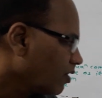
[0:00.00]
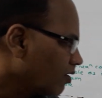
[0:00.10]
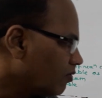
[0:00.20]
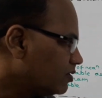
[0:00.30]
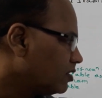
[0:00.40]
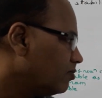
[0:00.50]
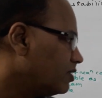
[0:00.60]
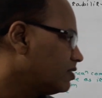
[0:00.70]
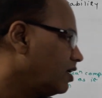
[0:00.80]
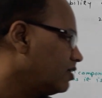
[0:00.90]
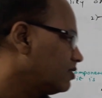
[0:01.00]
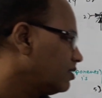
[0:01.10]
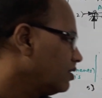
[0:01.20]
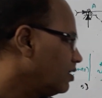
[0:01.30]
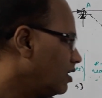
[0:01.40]
Question number 6.
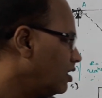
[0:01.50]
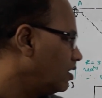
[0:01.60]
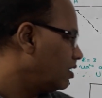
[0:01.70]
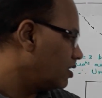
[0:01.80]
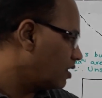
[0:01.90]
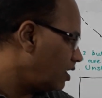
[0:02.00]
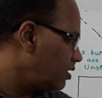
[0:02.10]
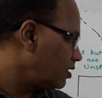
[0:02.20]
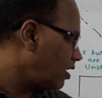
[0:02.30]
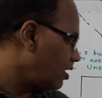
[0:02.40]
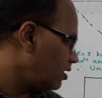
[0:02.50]
A right